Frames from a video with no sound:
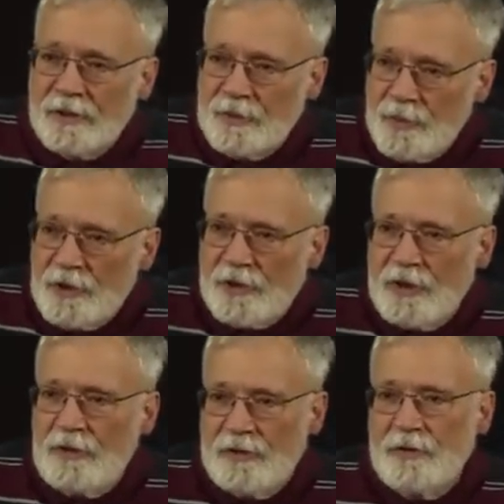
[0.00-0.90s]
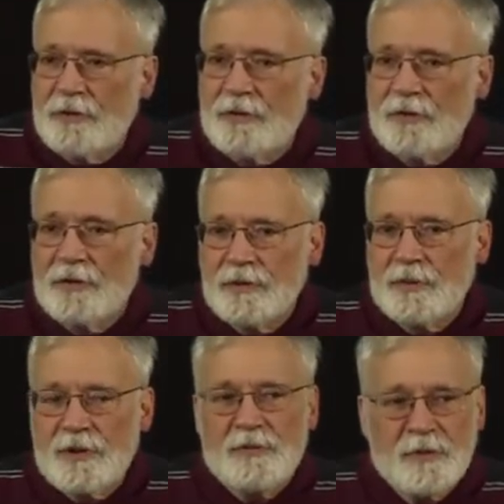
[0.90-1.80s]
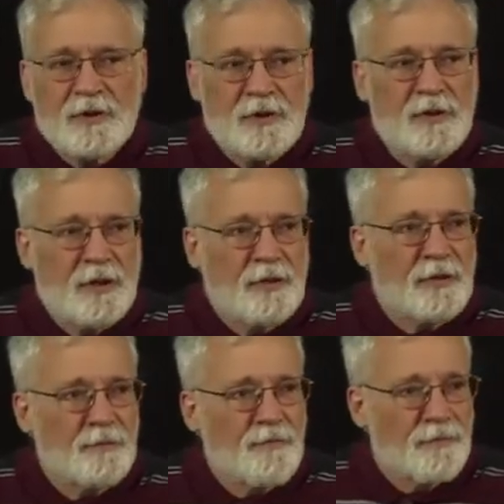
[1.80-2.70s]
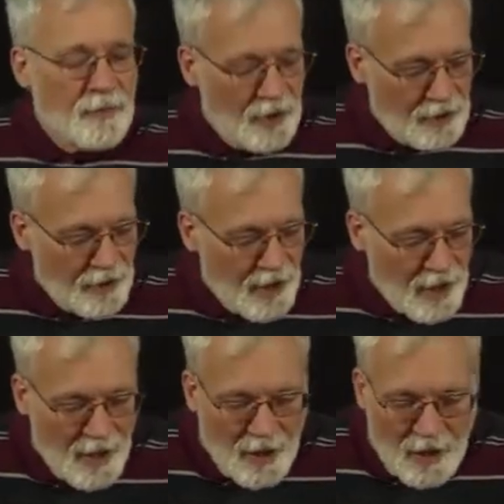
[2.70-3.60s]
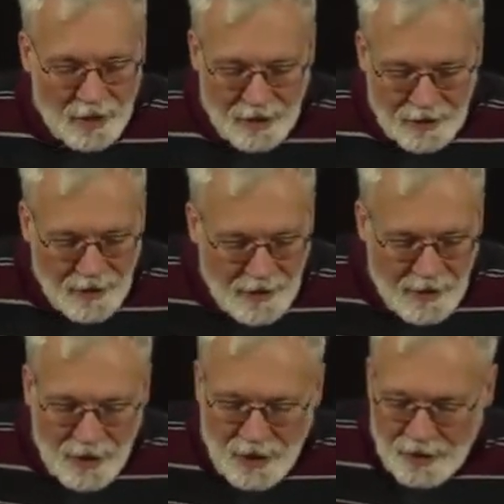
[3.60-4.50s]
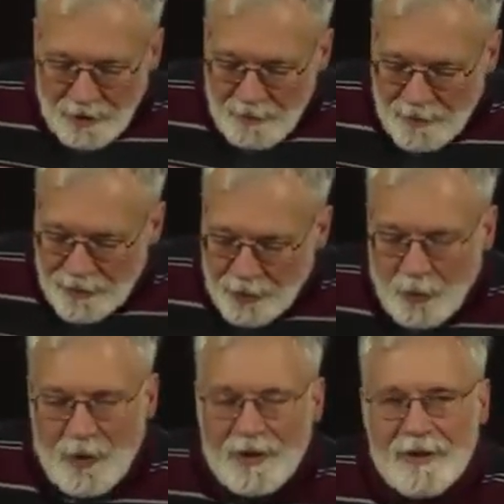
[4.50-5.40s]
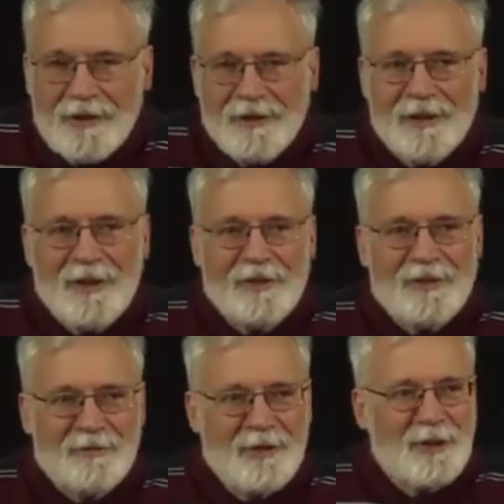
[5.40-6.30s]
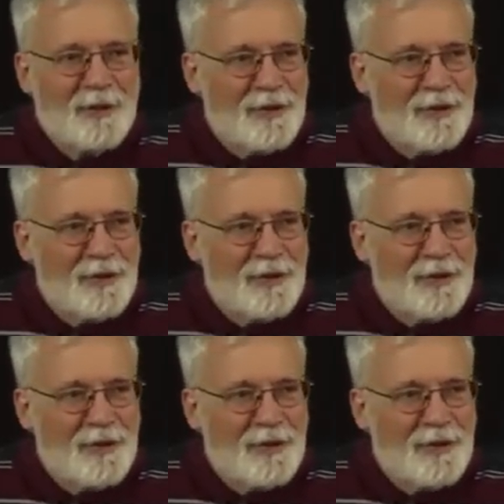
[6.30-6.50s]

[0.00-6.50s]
communicate truth, which, which he does. All right. All right. Um, the one last video,